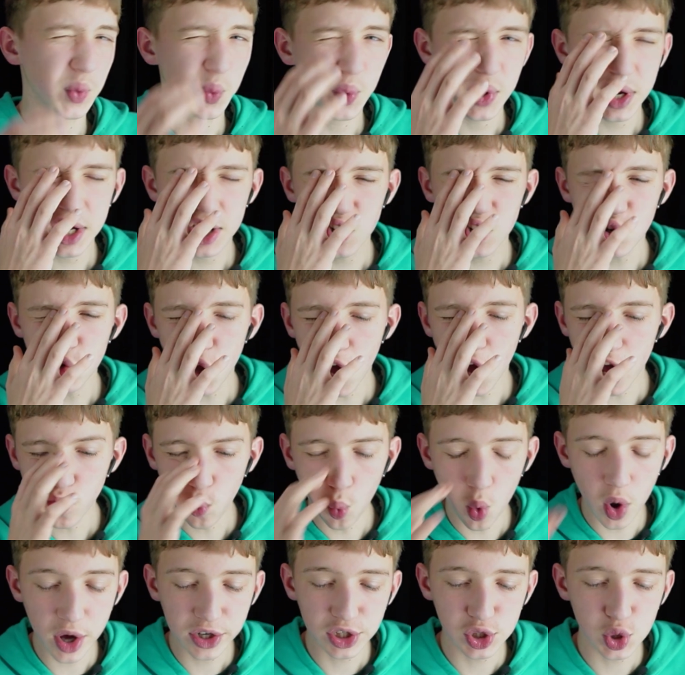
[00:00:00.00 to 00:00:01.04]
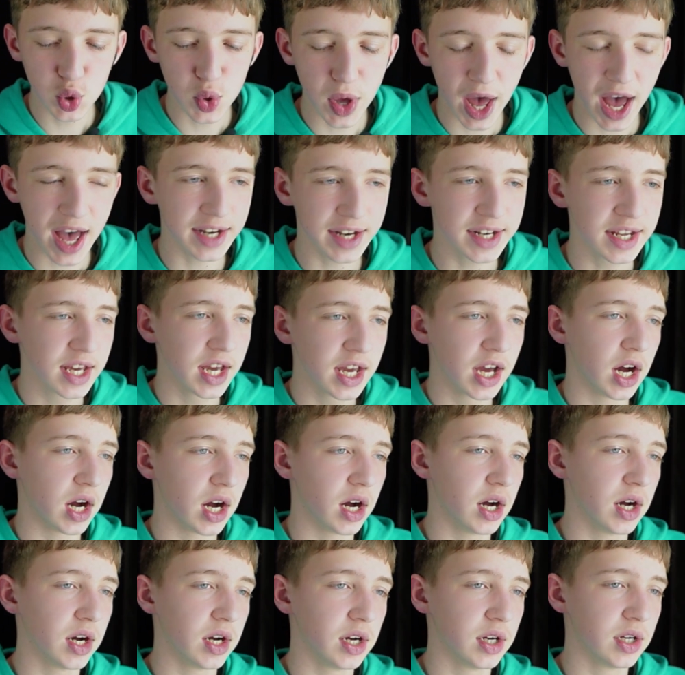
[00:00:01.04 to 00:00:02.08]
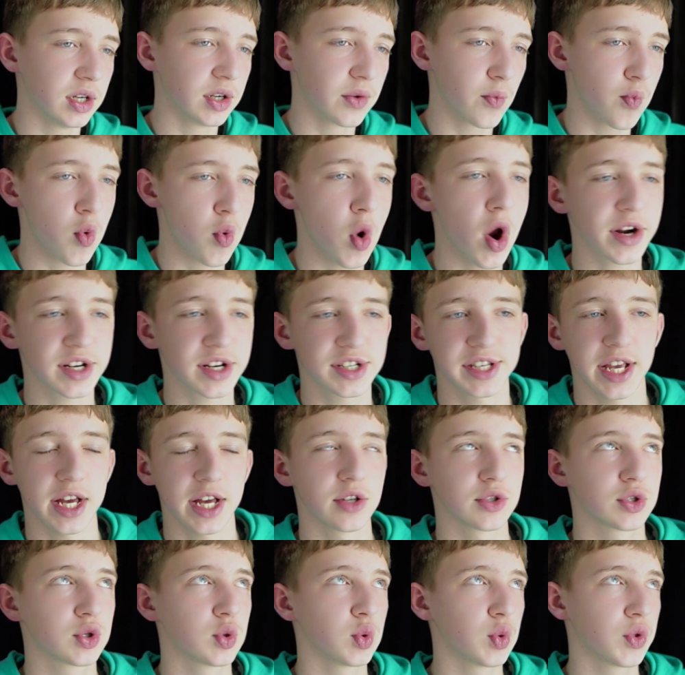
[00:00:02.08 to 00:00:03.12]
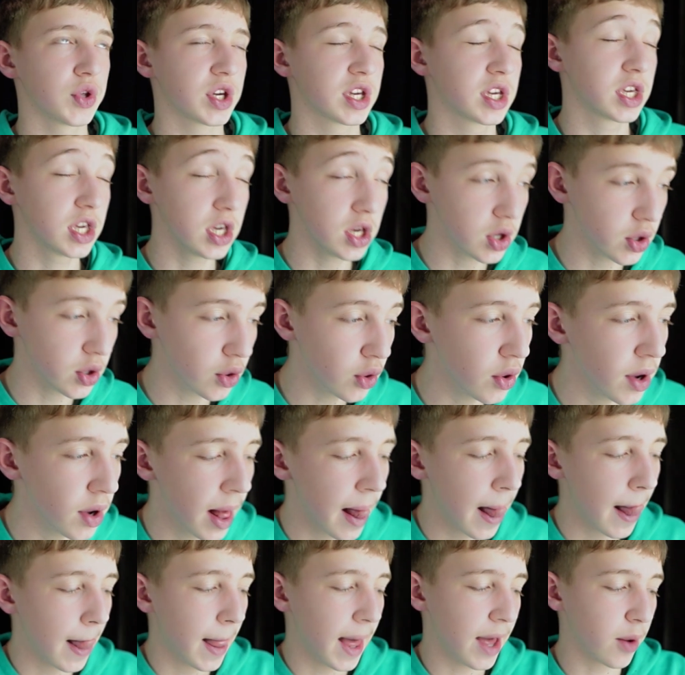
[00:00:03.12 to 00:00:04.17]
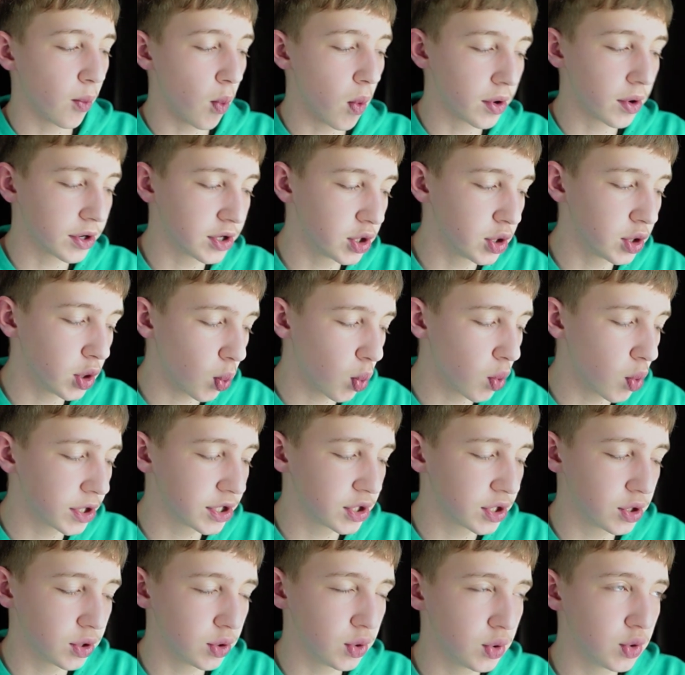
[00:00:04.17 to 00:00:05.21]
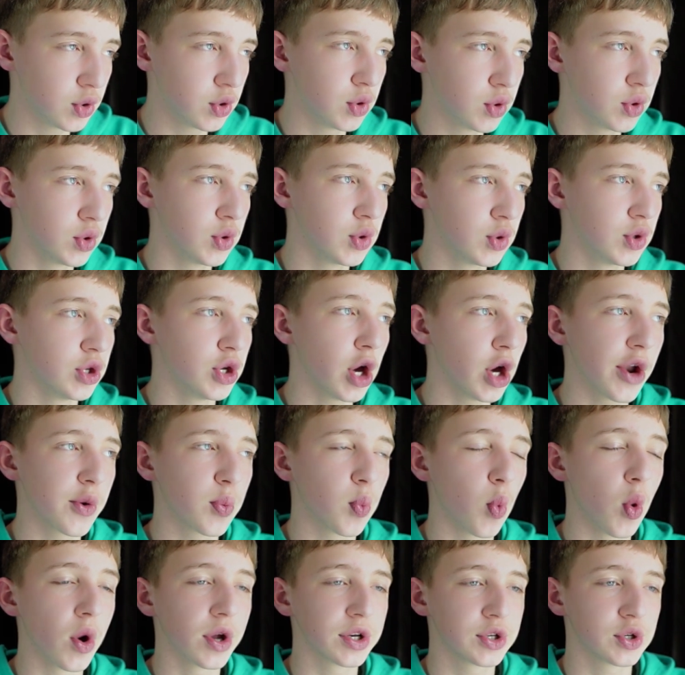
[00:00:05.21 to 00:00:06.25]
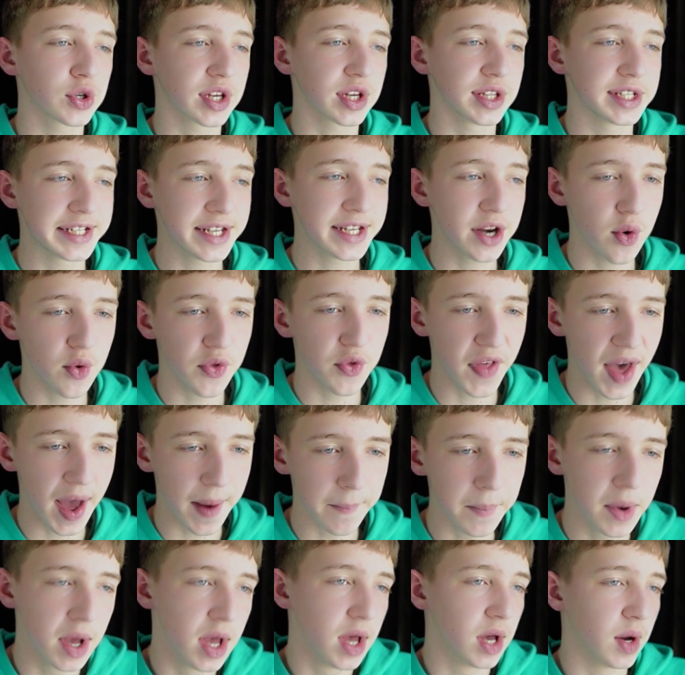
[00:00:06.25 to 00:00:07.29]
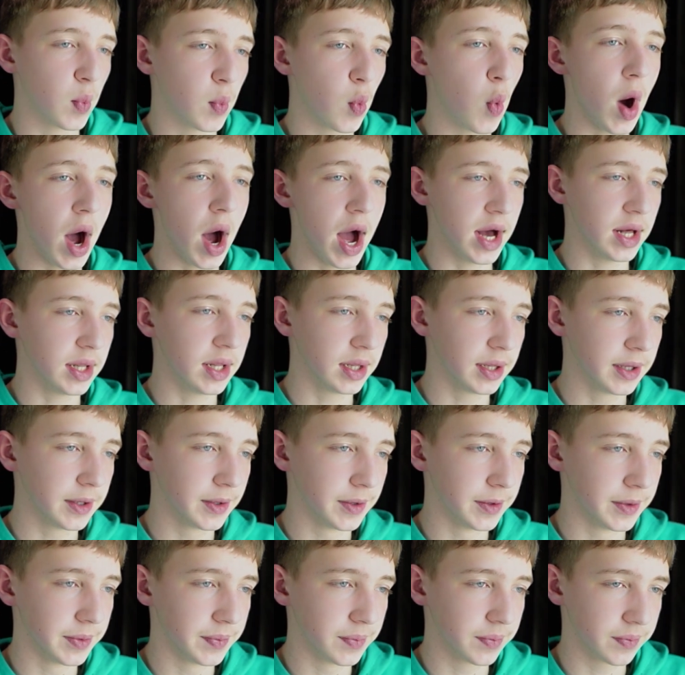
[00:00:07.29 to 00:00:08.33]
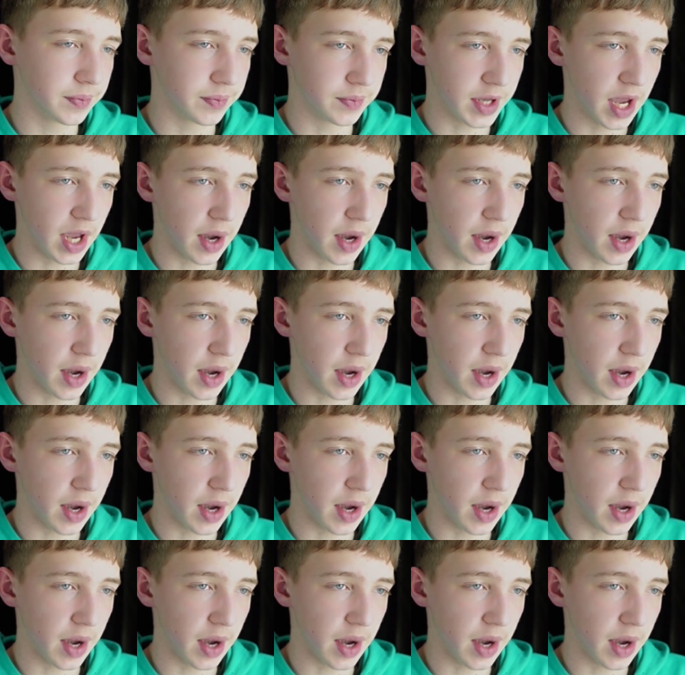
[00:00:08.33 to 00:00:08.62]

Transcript: we do not want to add rock cells to the queue, and do not want to consider them while